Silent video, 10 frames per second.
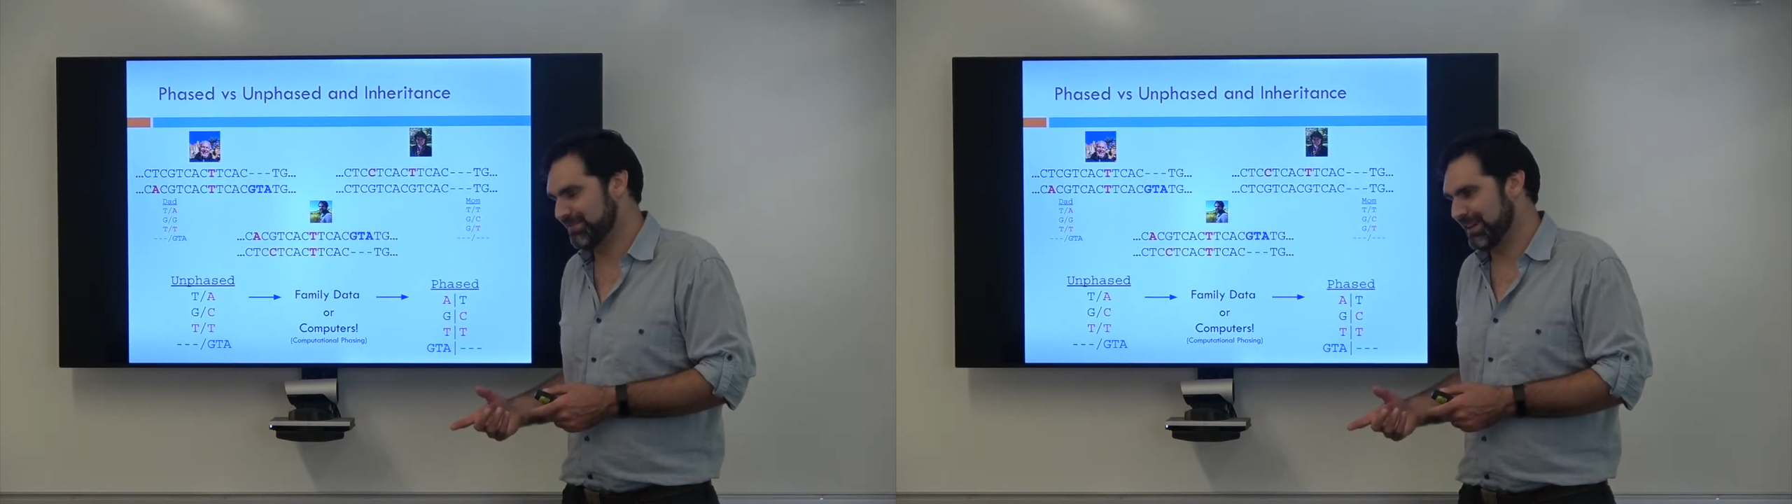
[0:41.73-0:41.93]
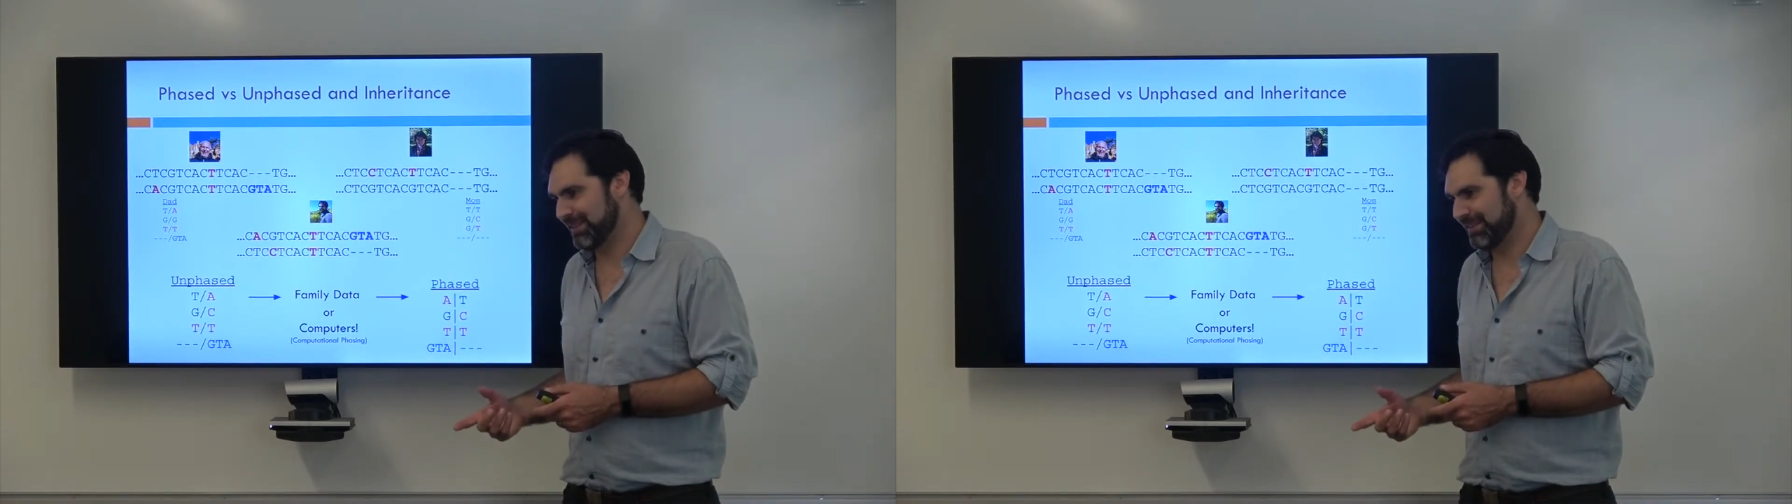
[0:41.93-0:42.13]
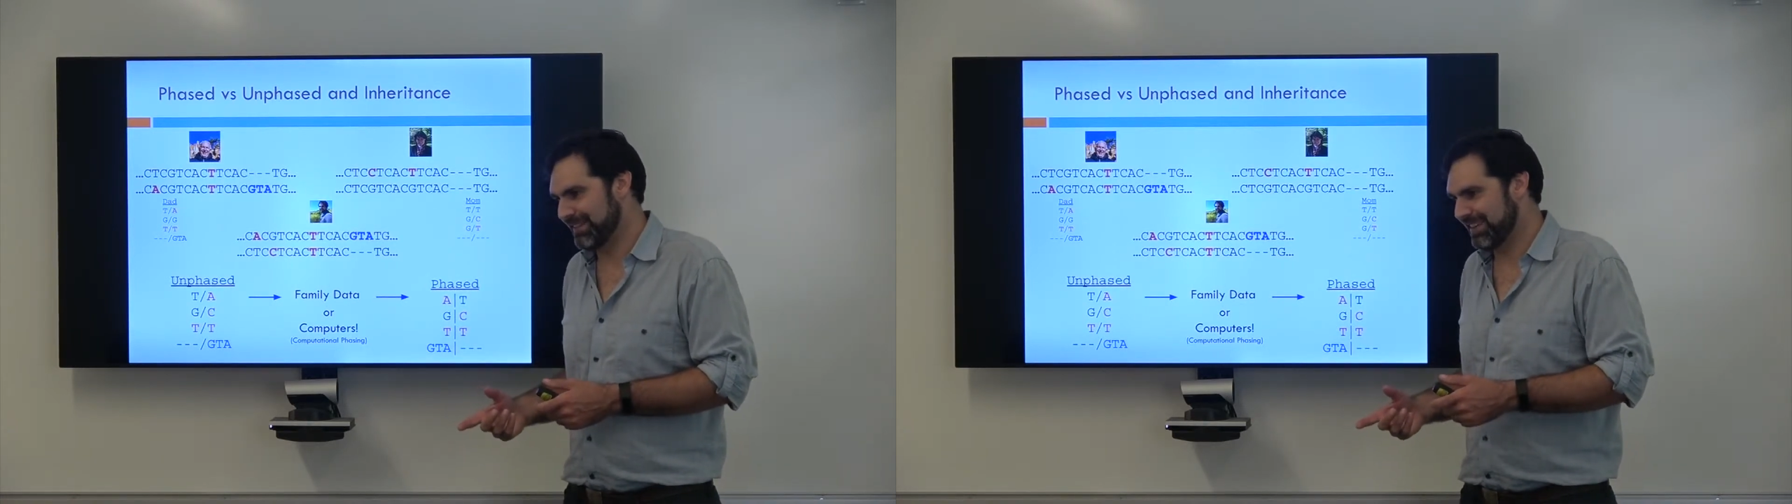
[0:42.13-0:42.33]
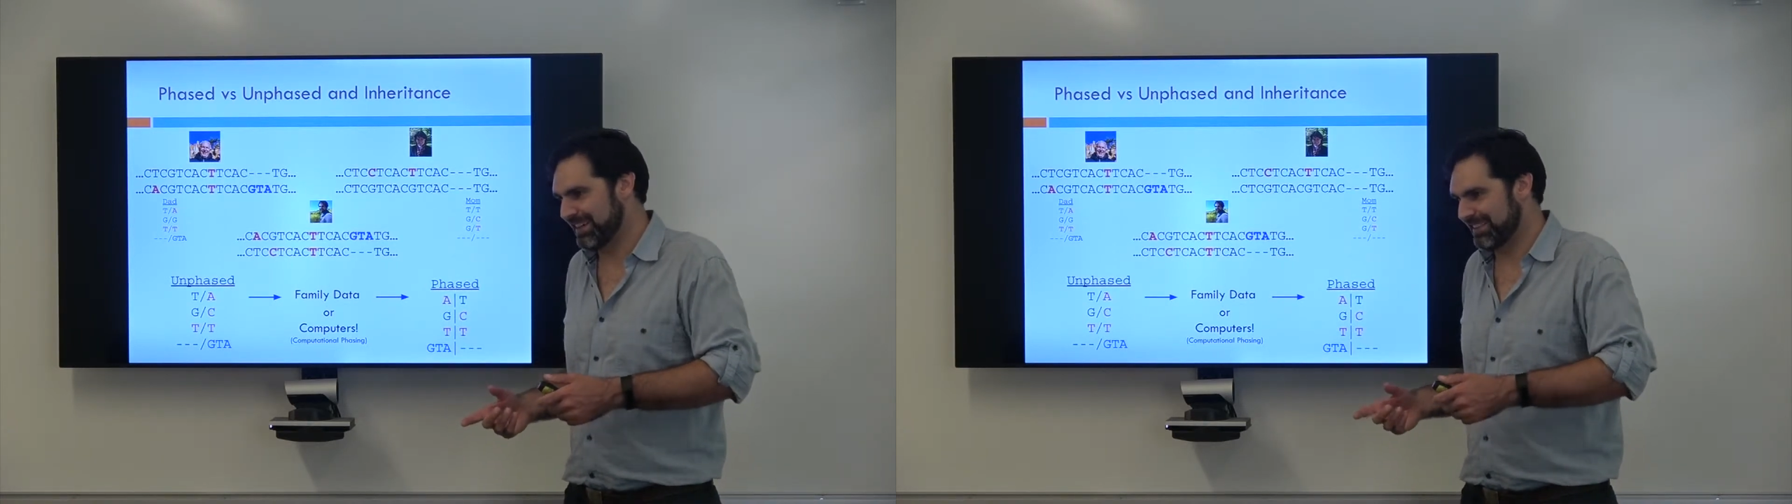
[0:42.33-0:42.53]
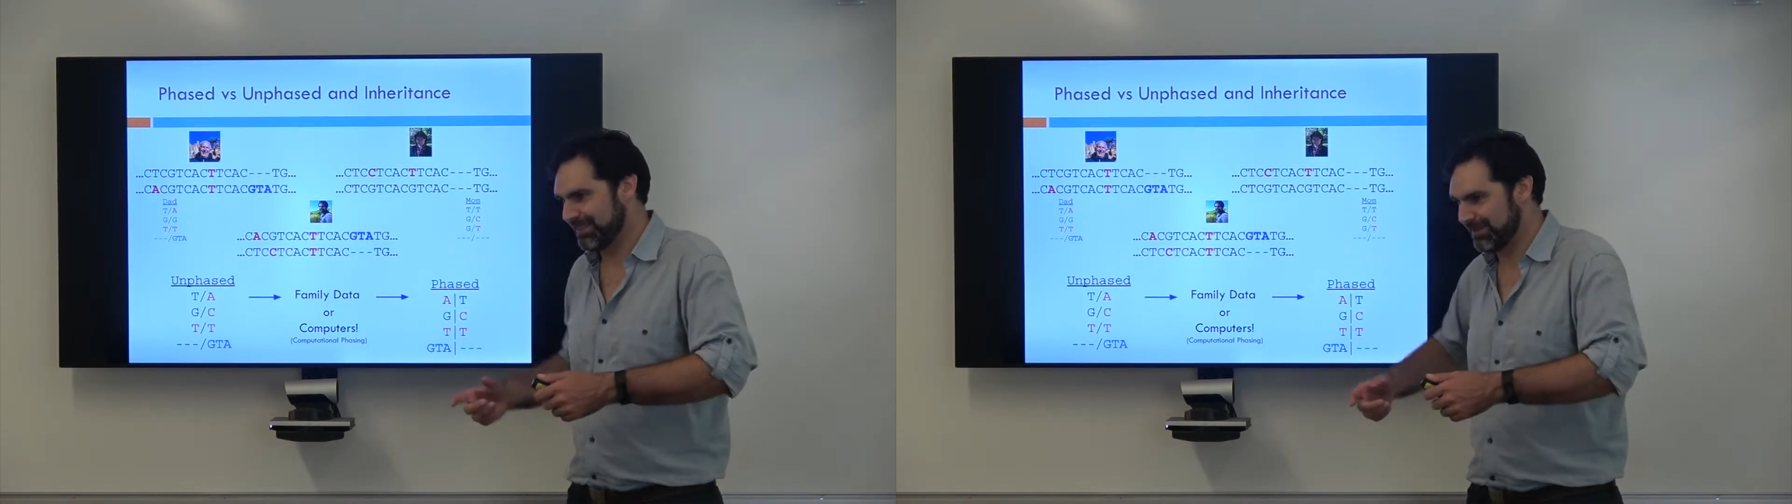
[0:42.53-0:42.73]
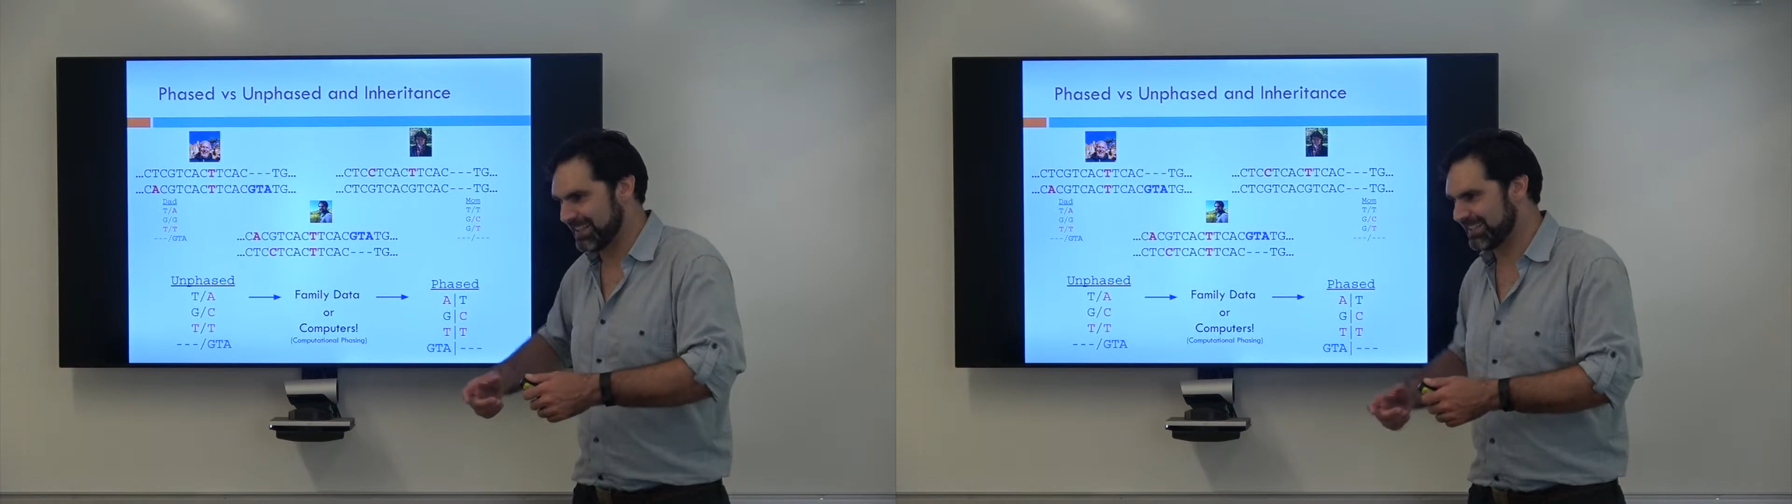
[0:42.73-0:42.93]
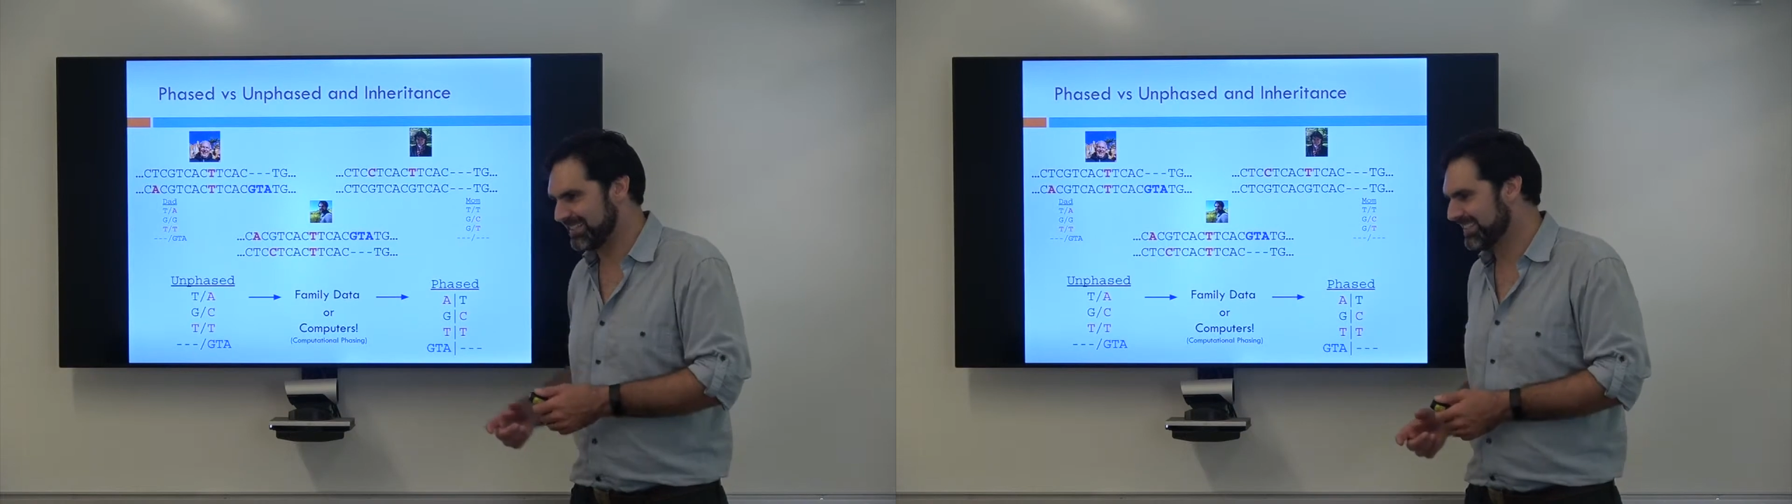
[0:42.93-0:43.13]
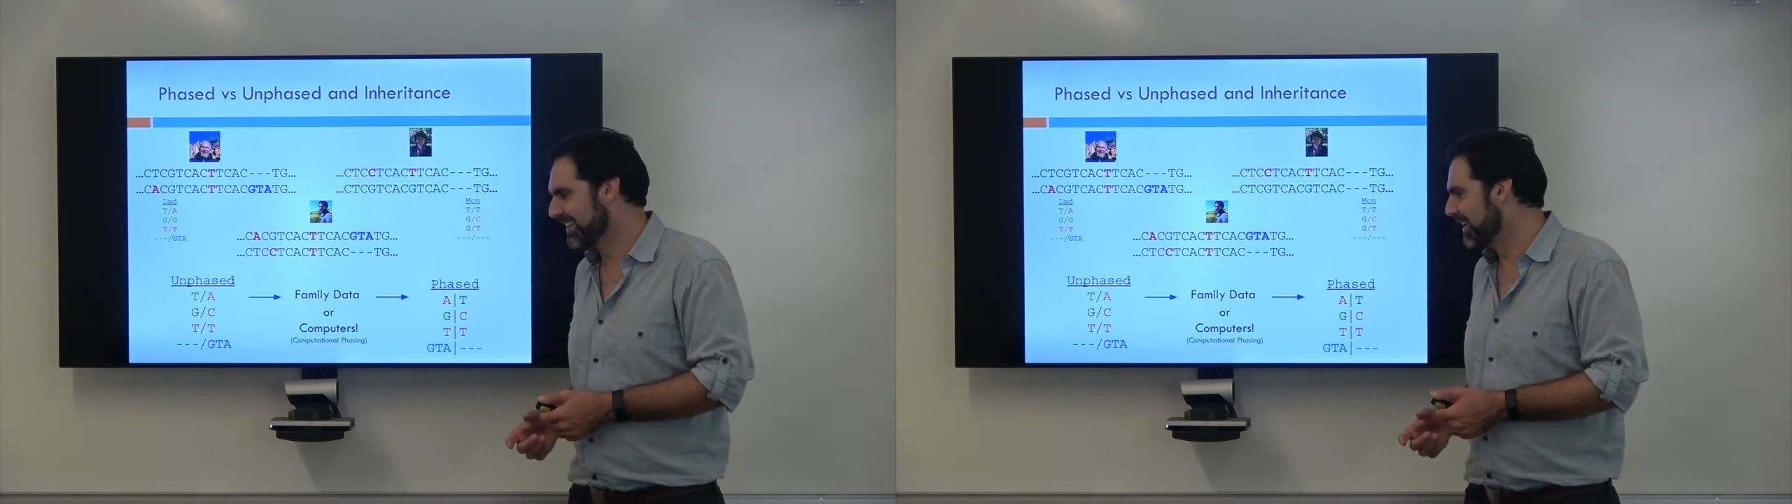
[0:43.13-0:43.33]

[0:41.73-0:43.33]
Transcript: by the way, of how this works.